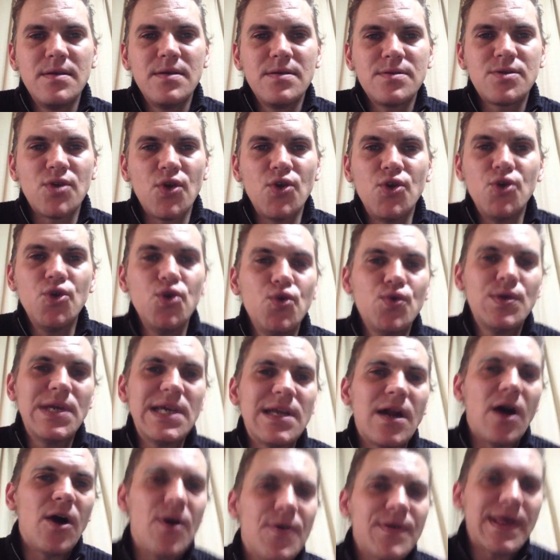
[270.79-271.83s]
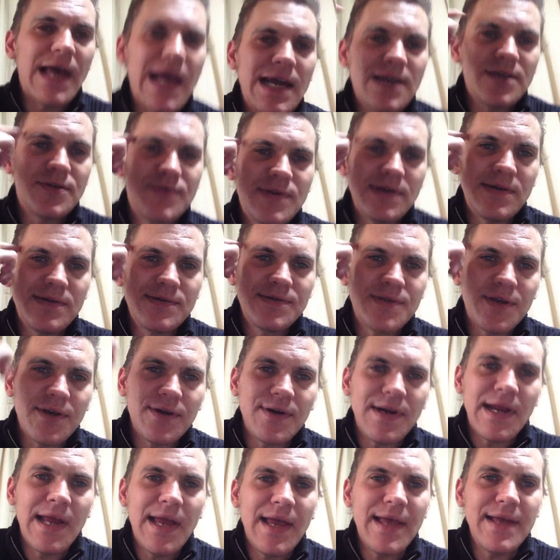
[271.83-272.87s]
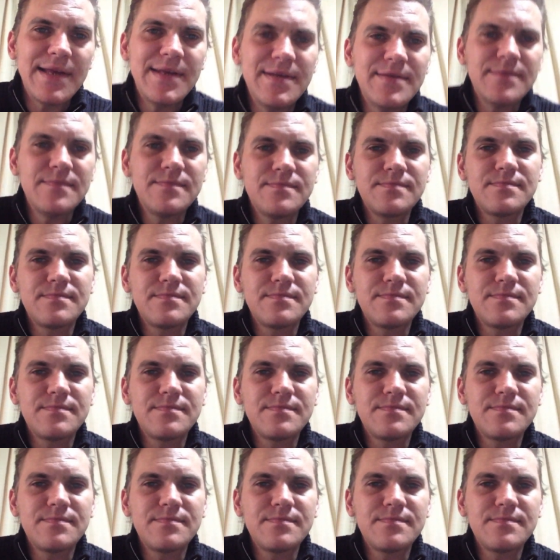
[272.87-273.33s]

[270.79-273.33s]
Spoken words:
So you get all that drilled into your head,